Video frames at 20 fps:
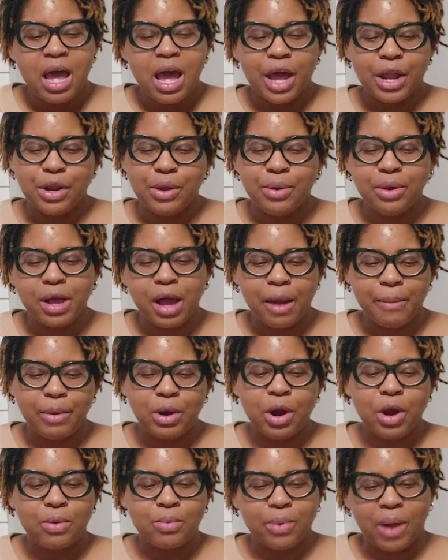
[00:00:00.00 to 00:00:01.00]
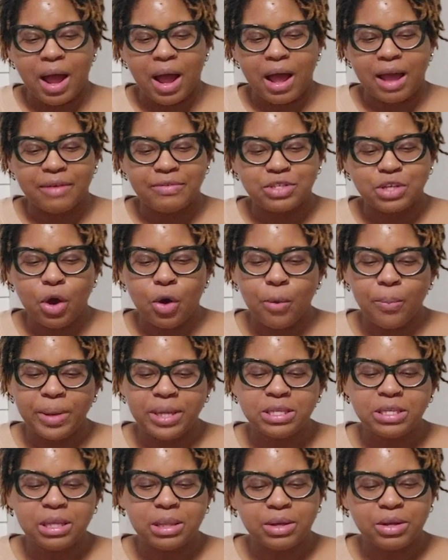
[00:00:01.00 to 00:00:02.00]
a newcomer arrives,
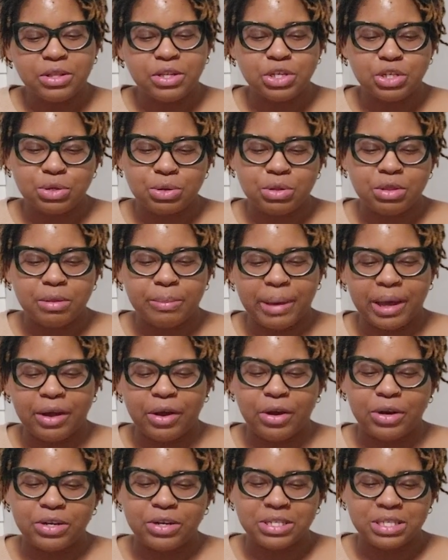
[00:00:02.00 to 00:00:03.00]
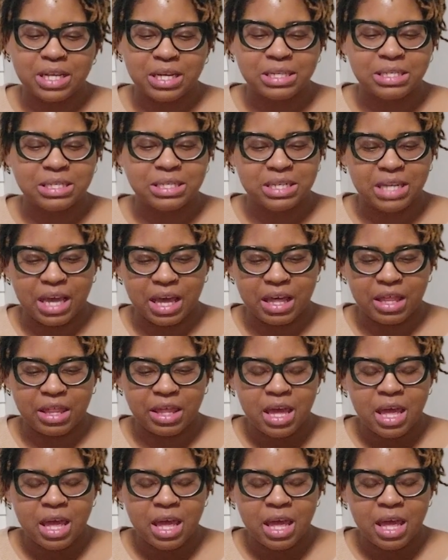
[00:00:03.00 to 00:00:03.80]
hoping to learn the truth about her son's death.